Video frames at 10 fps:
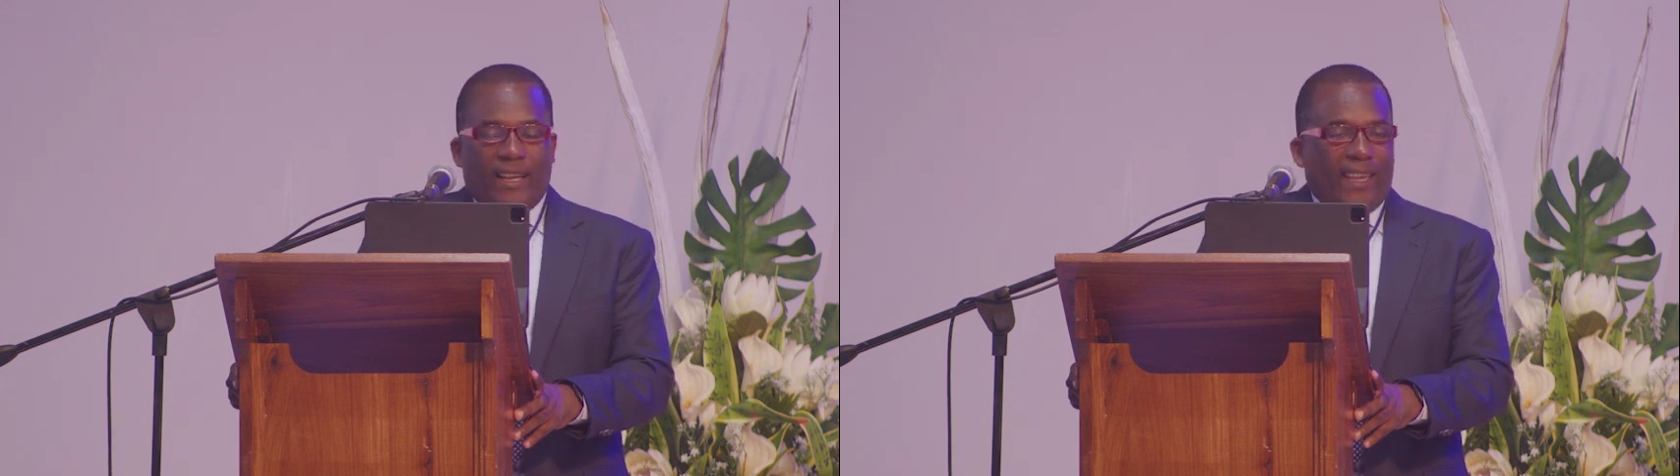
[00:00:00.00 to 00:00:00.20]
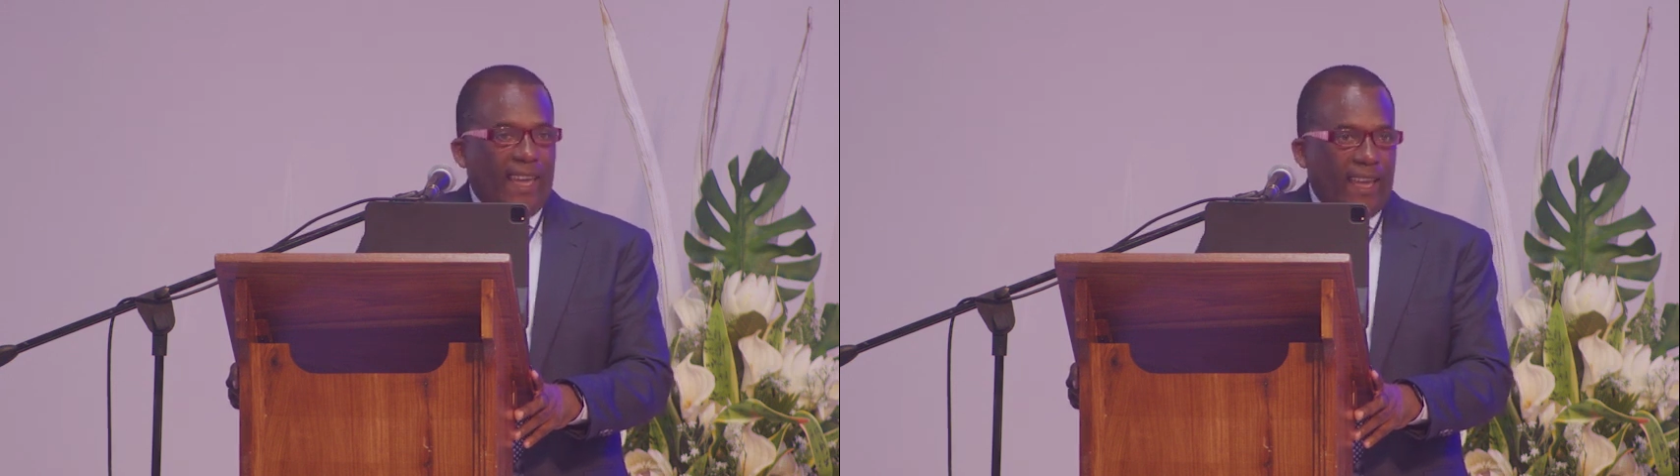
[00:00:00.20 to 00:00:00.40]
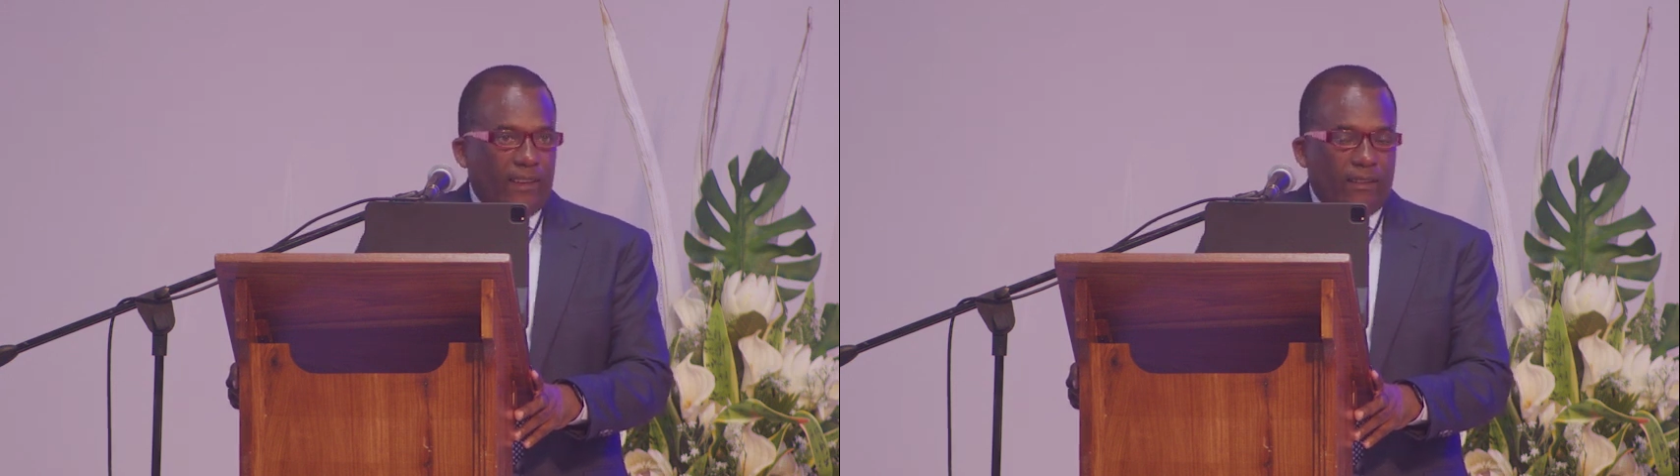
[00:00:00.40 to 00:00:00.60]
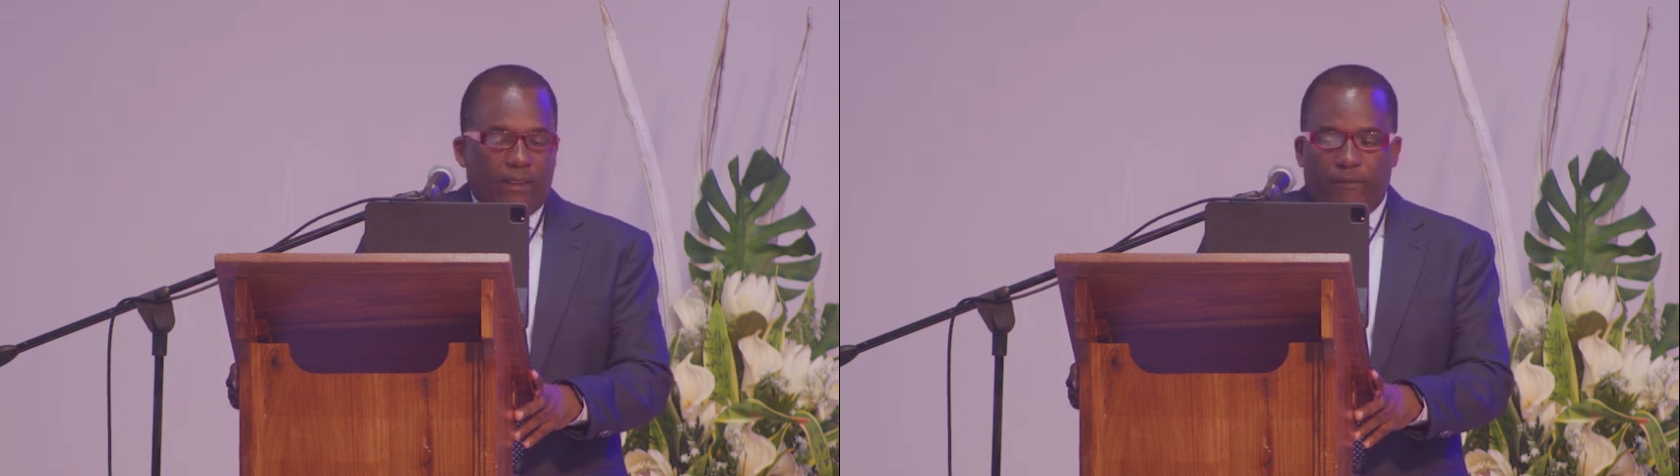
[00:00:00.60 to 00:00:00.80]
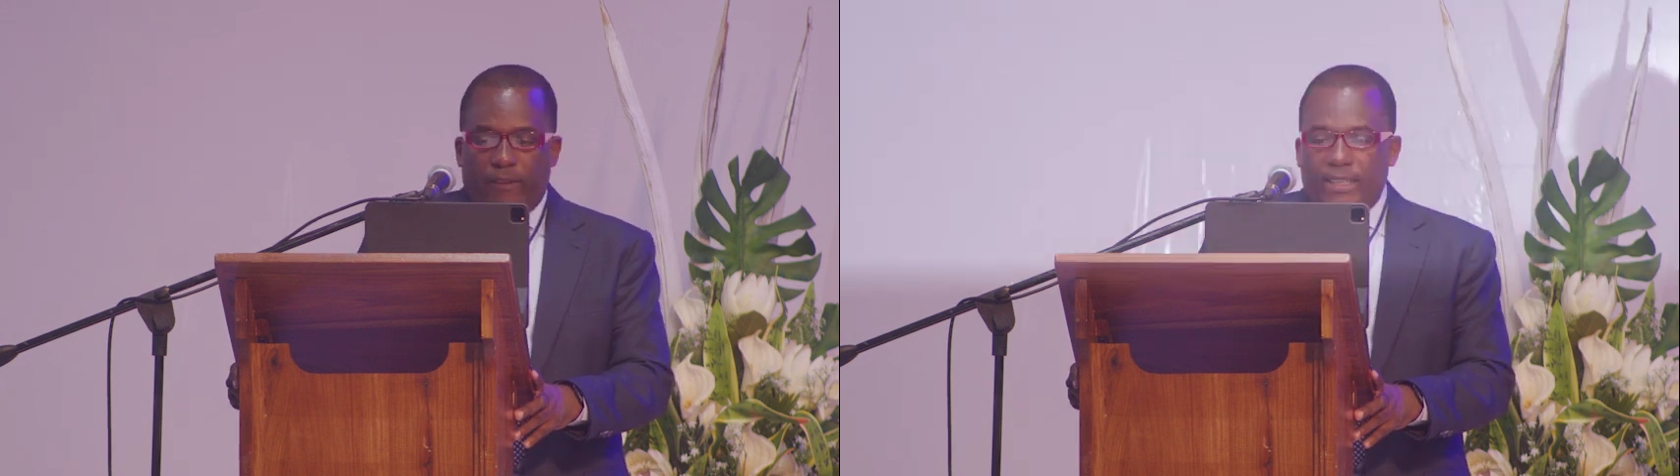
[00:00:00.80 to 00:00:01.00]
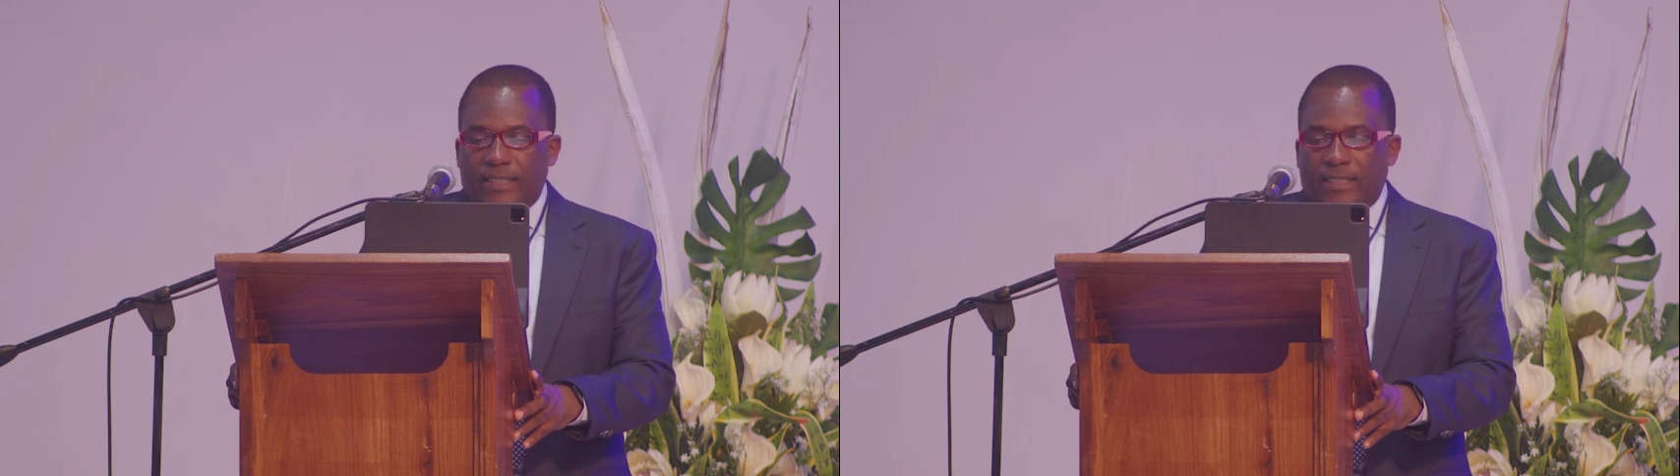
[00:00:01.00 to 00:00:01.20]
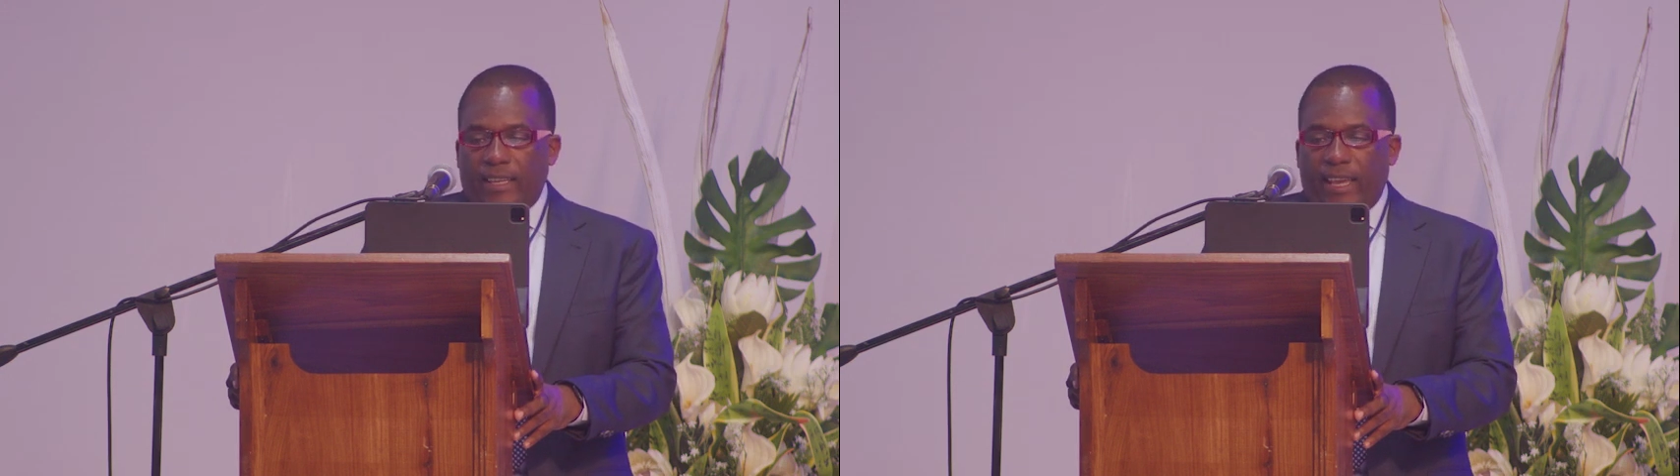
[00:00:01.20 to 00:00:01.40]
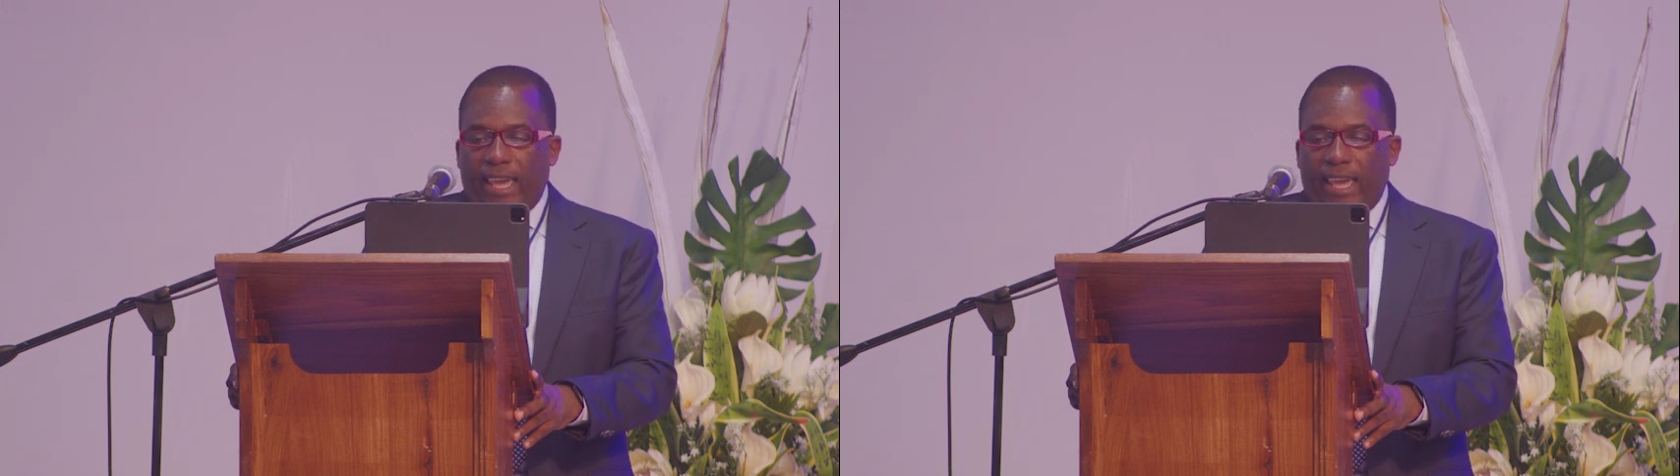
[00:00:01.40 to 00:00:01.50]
again invited